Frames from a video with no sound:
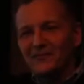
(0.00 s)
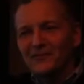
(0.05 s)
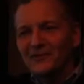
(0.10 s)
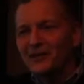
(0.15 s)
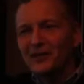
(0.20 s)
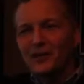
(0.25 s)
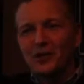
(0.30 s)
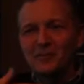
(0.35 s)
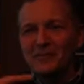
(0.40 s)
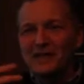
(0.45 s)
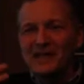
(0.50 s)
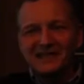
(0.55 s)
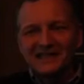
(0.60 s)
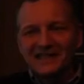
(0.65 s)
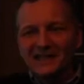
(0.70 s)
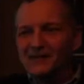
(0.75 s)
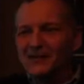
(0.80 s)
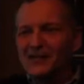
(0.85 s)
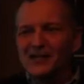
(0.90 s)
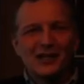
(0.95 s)
Video makes
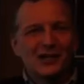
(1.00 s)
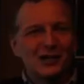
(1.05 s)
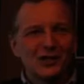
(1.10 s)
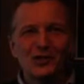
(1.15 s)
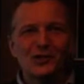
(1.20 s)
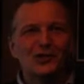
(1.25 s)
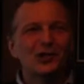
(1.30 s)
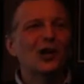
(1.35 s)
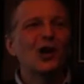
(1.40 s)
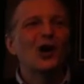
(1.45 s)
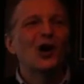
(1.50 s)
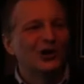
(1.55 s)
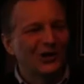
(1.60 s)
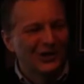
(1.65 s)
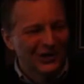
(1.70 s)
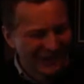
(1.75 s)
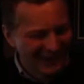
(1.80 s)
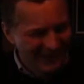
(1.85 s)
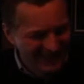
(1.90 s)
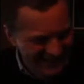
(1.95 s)
everything look
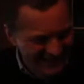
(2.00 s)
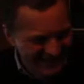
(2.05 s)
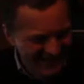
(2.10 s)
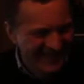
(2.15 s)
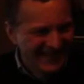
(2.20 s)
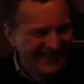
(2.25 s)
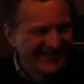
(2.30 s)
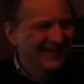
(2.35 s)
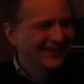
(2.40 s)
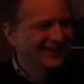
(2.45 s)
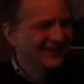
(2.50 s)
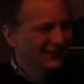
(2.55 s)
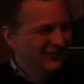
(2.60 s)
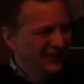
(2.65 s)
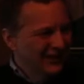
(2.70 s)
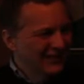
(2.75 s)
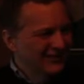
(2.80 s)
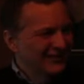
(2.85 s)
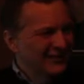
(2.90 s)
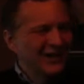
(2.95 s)
longer. In
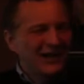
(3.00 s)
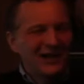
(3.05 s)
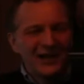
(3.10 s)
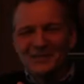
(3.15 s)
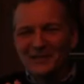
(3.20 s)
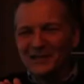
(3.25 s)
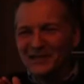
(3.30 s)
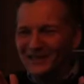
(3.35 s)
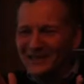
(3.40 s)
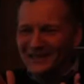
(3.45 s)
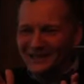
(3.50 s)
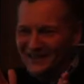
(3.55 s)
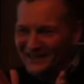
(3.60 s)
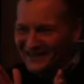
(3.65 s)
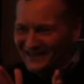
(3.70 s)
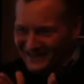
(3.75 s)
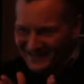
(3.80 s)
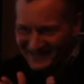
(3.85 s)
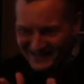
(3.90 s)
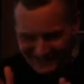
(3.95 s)
real time,
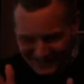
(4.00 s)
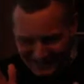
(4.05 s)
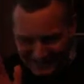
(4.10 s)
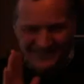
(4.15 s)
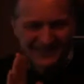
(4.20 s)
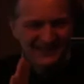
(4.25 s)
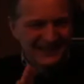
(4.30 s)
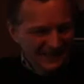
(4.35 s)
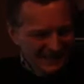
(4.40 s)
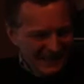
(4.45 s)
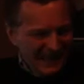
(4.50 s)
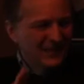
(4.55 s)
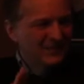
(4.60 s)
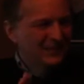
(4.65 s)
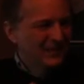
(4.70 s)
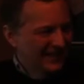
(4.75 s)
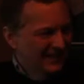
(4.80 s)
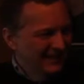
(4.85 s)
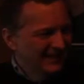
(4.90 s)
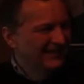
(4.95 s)
it's
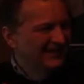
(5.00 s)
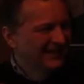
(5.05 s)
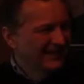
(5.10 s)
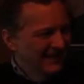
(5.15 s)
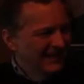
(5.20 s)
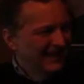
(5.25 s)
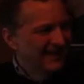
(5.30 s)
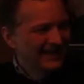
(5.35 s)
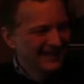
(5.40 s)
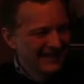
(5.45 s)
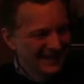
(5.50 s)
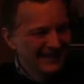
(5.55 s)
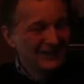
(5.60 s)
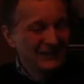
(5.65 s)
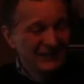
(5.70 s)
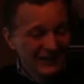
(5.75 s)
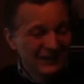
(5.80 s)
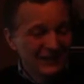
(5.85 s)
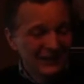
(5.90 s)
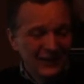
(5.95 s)
happening
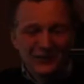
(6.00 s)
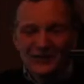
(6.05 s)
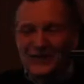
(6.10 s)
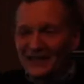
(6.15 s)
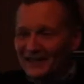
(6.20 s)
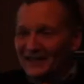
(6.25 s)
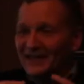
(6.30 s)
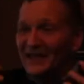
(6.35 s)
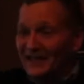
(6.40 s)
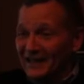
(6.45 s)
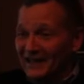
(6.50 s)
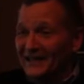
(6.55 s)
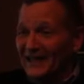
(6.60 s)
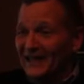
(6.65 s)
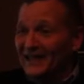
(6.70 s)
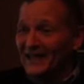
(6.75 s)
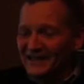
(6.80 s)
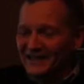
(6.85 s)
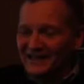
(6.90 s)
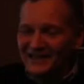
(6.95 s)

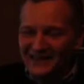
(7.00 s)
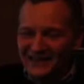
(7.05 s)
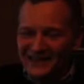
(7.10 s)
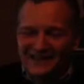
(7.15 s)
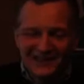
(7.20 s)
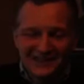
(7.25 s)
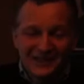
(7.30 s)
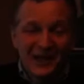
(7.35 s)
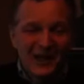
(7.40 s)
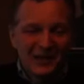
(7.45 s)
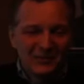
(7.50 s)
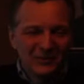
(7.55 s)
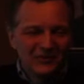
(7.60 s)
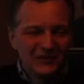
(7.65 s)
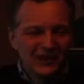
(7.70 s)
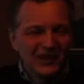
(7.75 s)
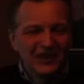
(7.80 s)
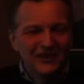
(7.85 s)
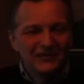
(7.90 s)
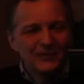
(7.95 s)
in the time of
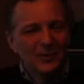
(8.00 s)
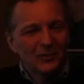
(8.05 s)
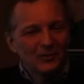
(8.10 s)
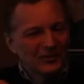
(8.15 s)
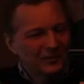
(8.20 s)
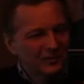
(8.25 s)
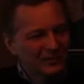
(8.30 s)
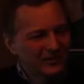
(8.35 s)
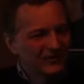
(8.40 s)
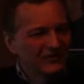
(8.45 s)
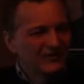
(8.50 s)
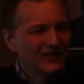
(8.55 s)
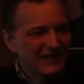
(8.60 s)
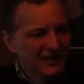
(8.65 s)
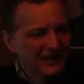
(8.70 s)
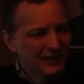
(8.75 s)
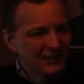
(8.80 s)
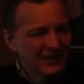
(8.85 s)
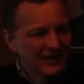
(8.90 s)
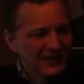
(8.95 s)
life, but when you put a
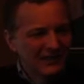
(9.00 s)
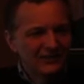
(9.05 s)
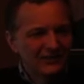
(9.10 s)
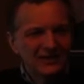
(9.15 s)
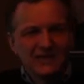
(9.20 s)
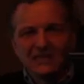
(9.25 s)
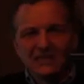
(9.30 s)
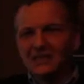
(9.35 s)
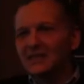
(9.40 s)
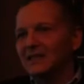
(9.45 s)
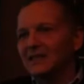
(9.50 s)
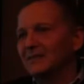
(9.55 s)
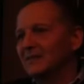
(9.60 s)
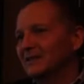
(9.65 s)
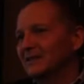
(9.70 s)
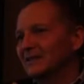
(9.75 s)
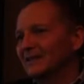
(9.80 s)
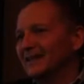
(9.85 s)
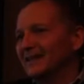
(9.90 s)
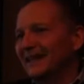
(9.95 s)
video in there, it just
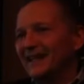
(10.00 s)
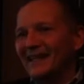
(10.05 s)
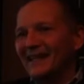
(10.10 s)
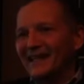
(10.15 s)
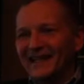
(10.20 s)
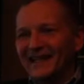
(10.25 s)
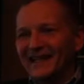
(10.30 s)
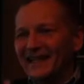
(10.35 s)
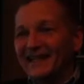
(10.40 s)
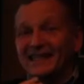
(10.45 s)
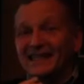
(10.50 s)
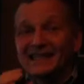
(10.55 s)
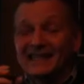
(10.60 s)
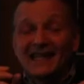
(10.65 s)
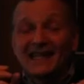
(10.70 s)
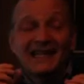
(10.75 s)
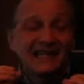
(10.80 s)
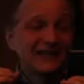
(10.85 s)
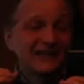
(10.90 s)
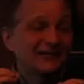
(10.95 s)
seems like a
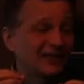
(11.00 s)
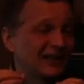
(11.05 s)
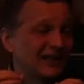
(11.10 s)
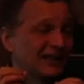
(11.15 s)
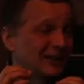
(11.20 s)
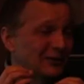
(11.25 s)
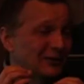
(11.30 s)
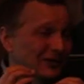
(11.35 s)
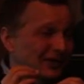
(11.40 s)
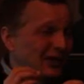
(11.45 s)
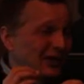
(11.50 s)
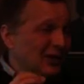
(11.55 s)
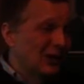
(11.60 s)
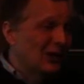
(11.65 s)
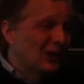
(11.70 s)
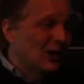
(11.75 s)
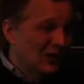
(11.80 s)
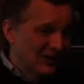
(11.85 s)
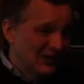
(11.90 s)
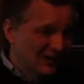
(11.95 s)
second of video is a
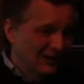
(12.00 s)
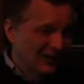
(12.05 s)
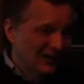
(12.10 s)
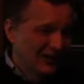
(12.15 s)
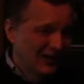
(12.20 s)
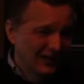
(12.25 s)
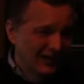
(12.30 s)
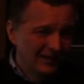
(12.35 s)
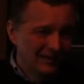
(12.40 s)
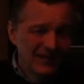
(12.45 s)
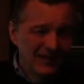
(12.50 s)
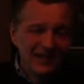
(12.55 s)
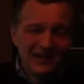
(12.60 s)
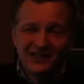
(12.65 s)
long time.